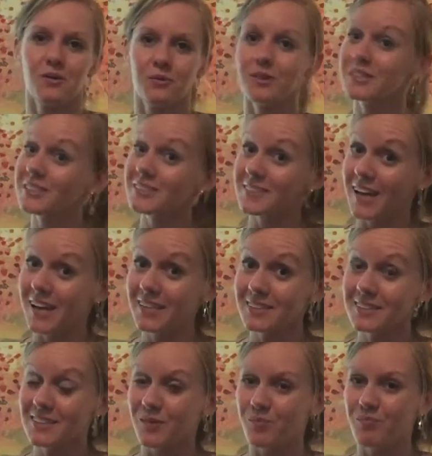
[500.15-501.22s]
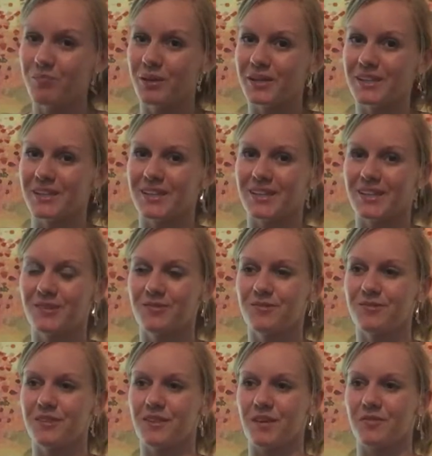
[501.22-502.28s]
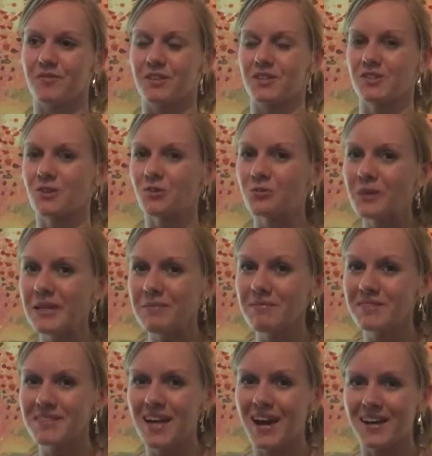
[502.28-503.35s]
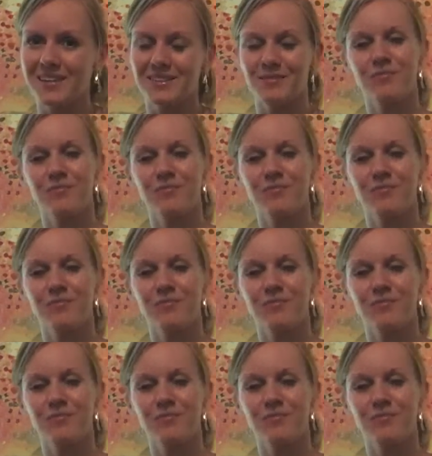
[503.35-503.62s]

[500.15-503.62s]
which is nice, but if it screams that,